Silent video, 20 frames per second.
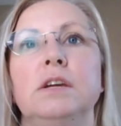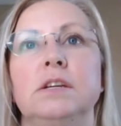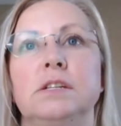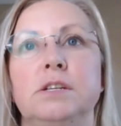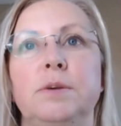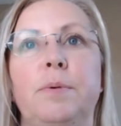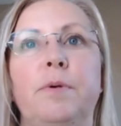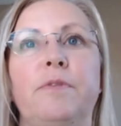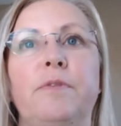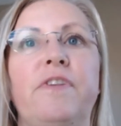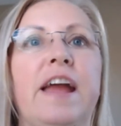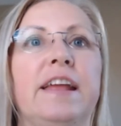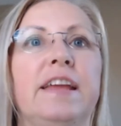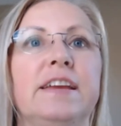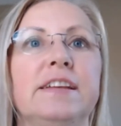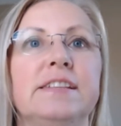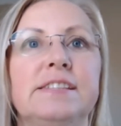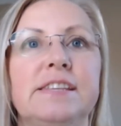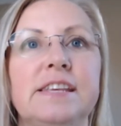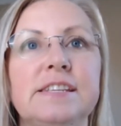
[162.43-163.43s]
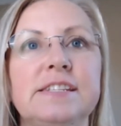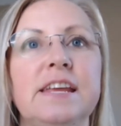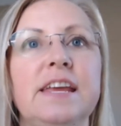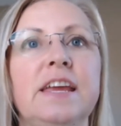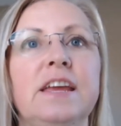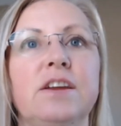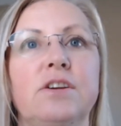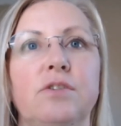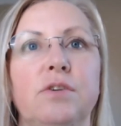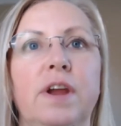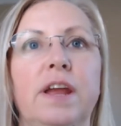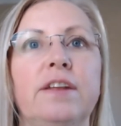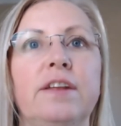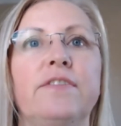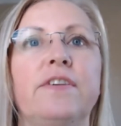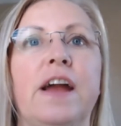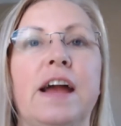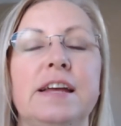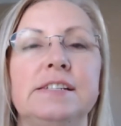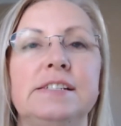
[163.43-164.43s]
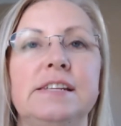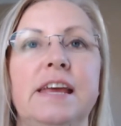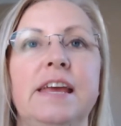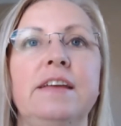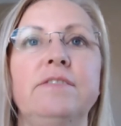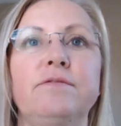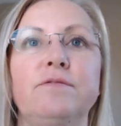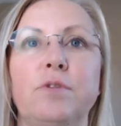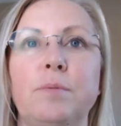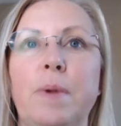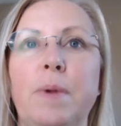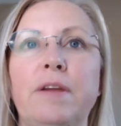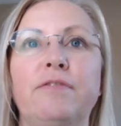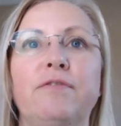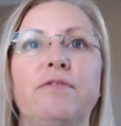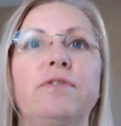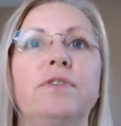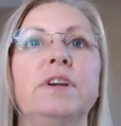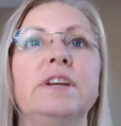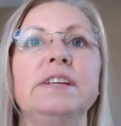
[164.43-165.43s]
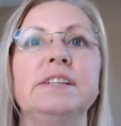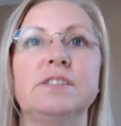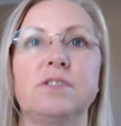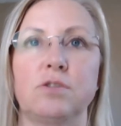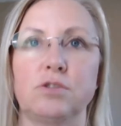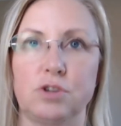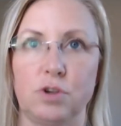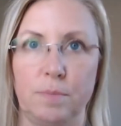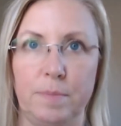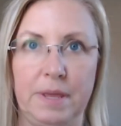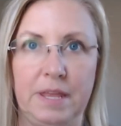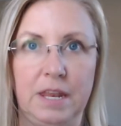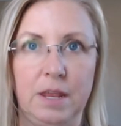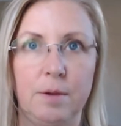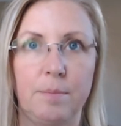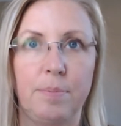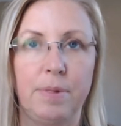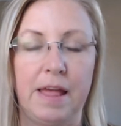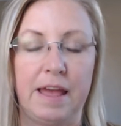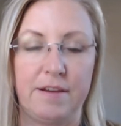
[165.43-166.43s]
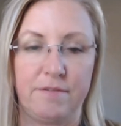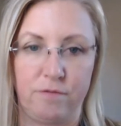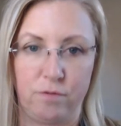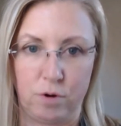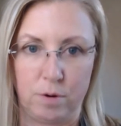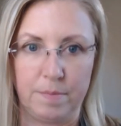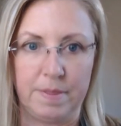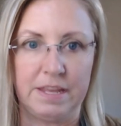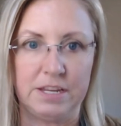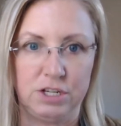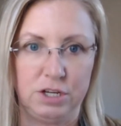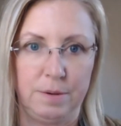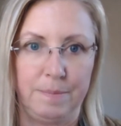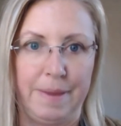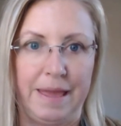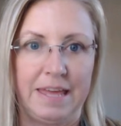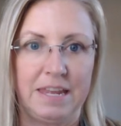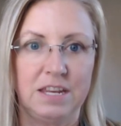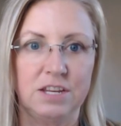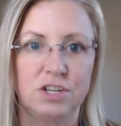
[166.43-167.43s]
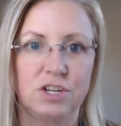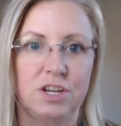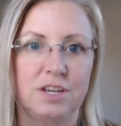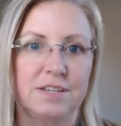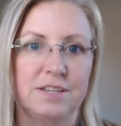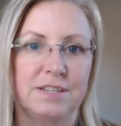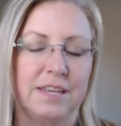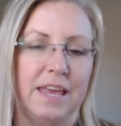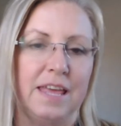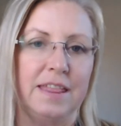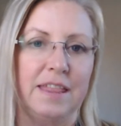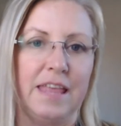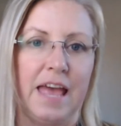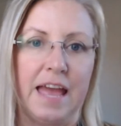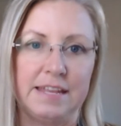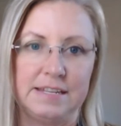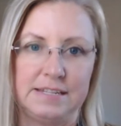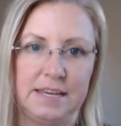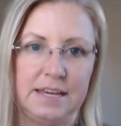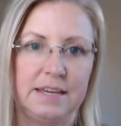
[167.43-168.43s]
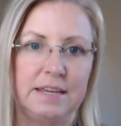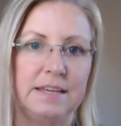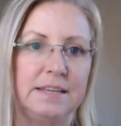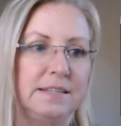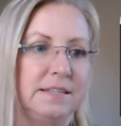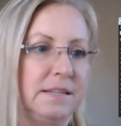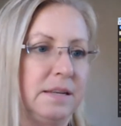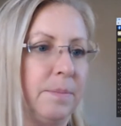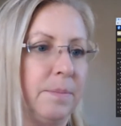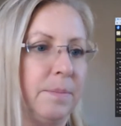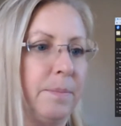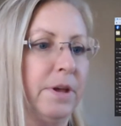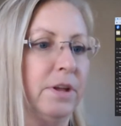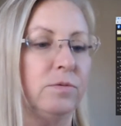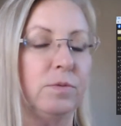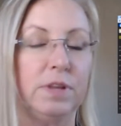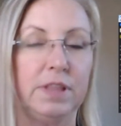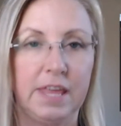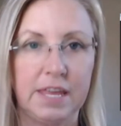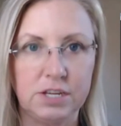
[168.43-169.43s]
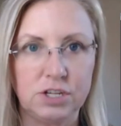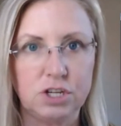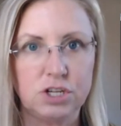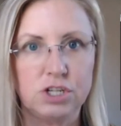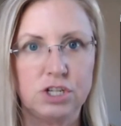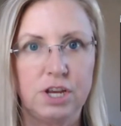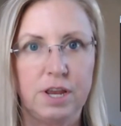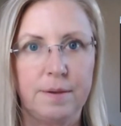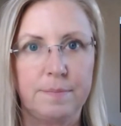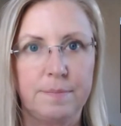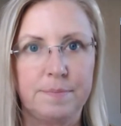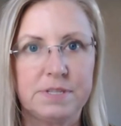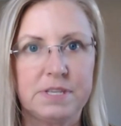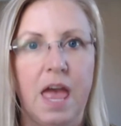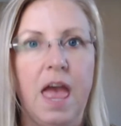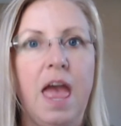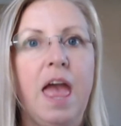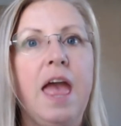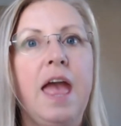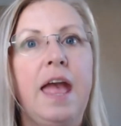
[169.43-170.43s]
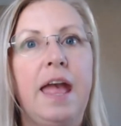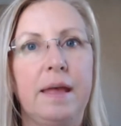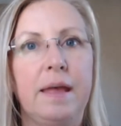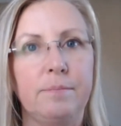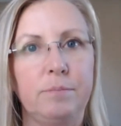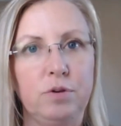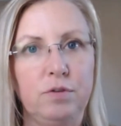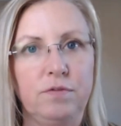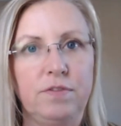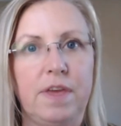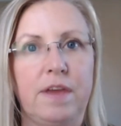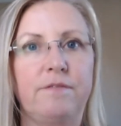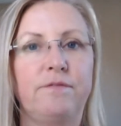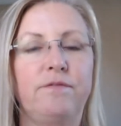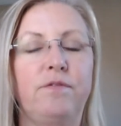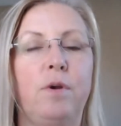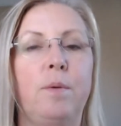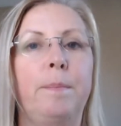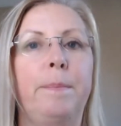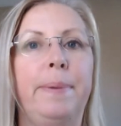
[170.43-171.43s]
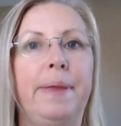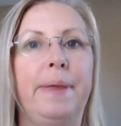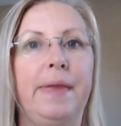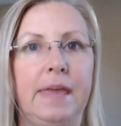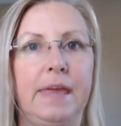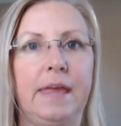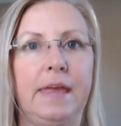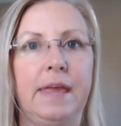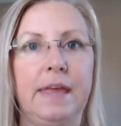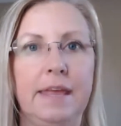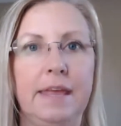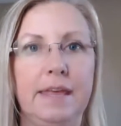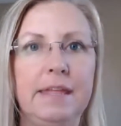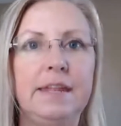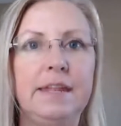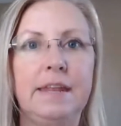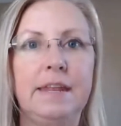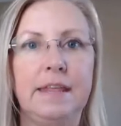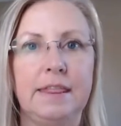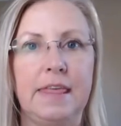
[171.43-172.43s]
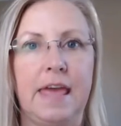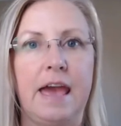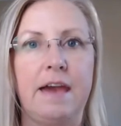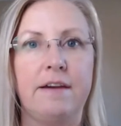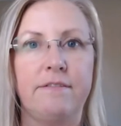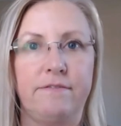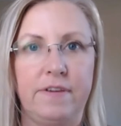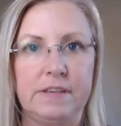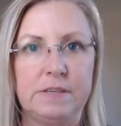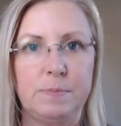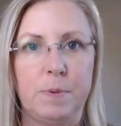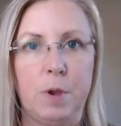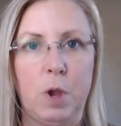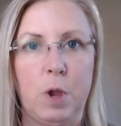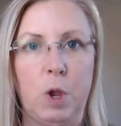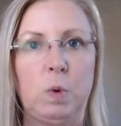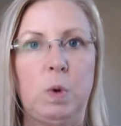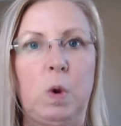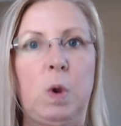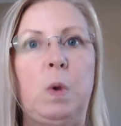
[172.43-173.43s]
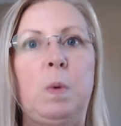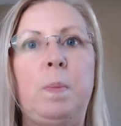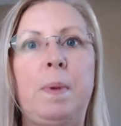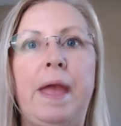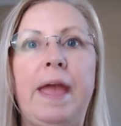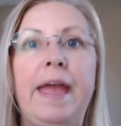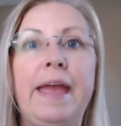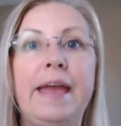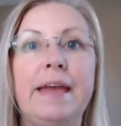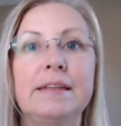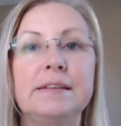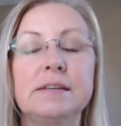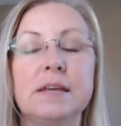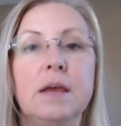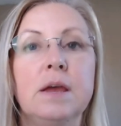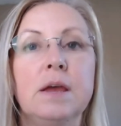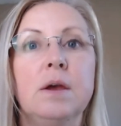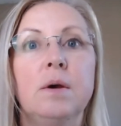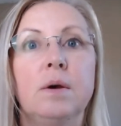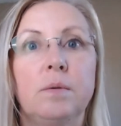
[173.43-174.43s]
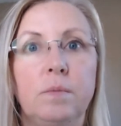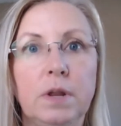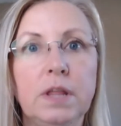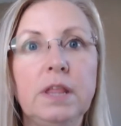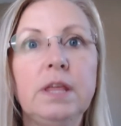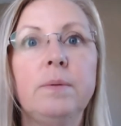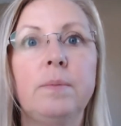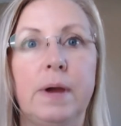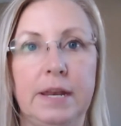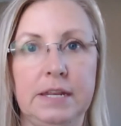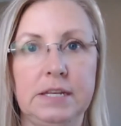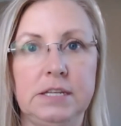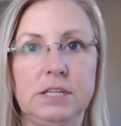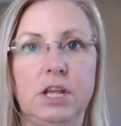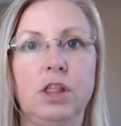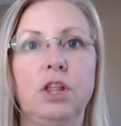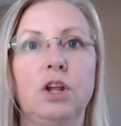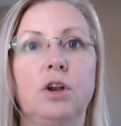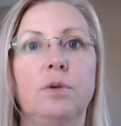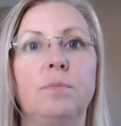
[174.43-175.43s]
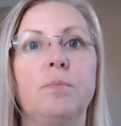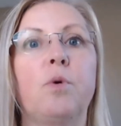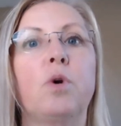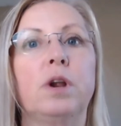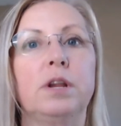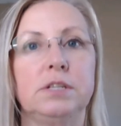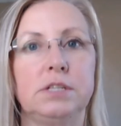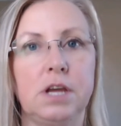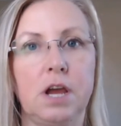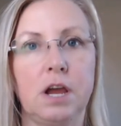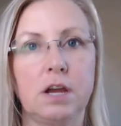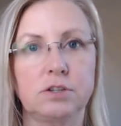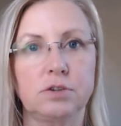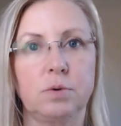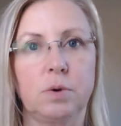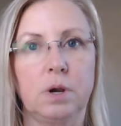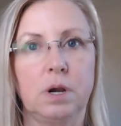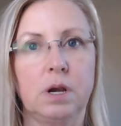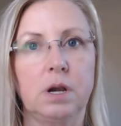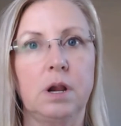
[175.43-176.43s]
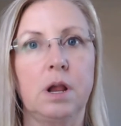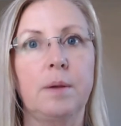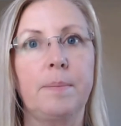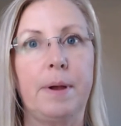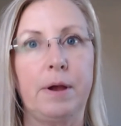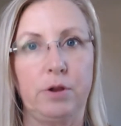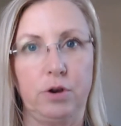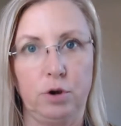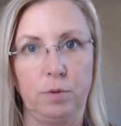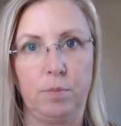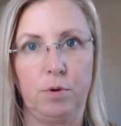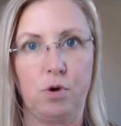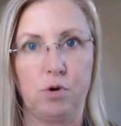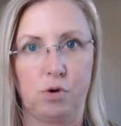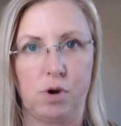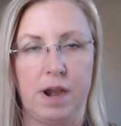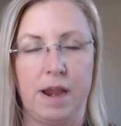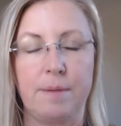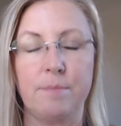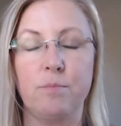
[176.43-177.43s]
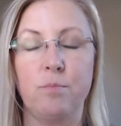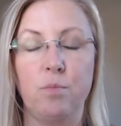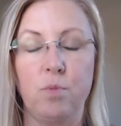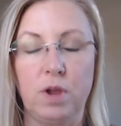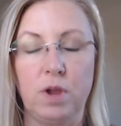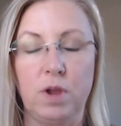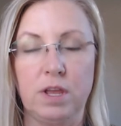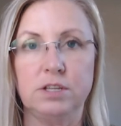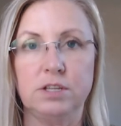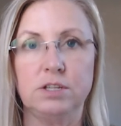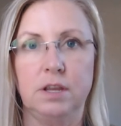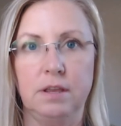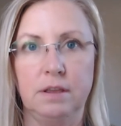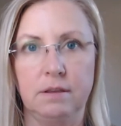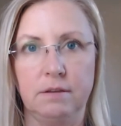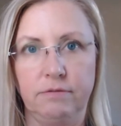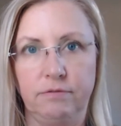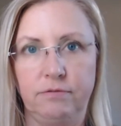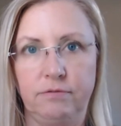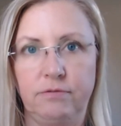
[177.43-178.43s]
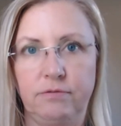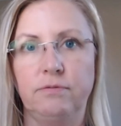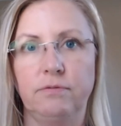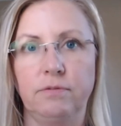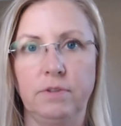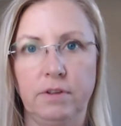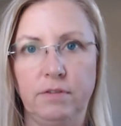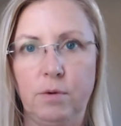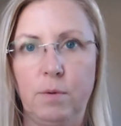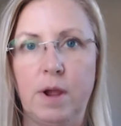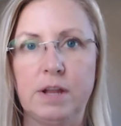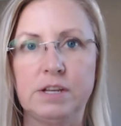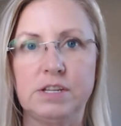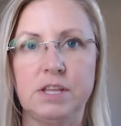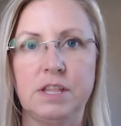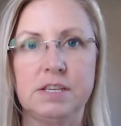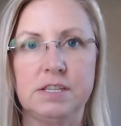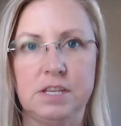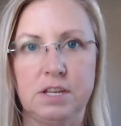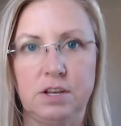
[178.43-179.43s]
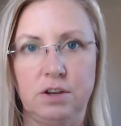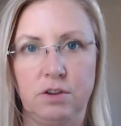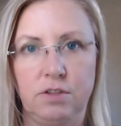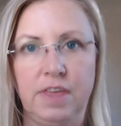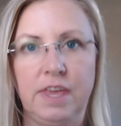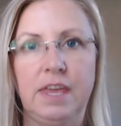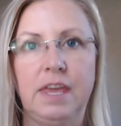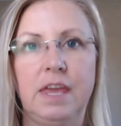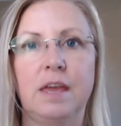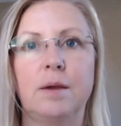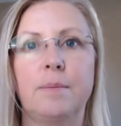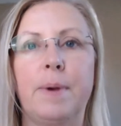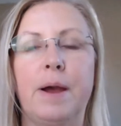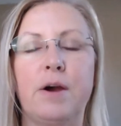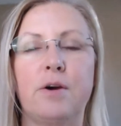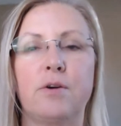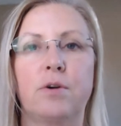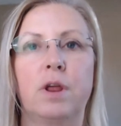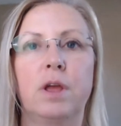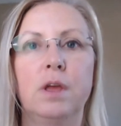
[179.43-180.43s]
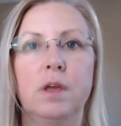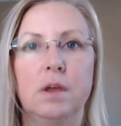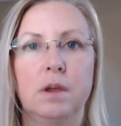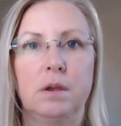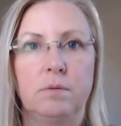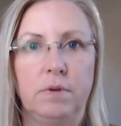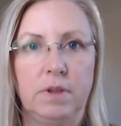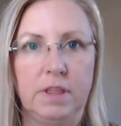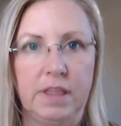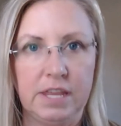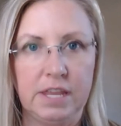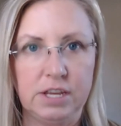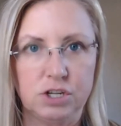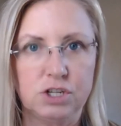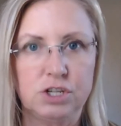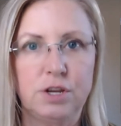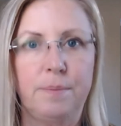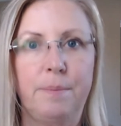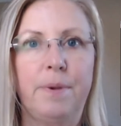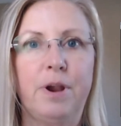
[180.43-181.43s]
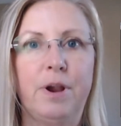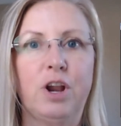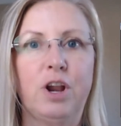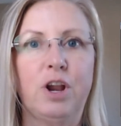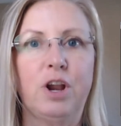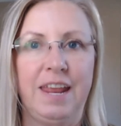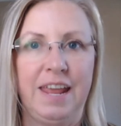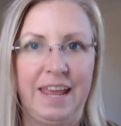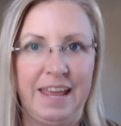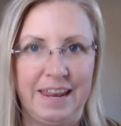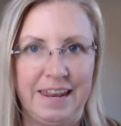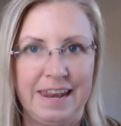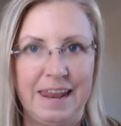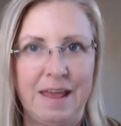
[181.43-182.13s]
to provide consistent and creative content for my free social media platform that she manages. And the idea is to build relationships and move them from being in that Facebook group and really wanting to learn more and talk to her about her program, which if you're watching this and you're thinking about relationship marketing and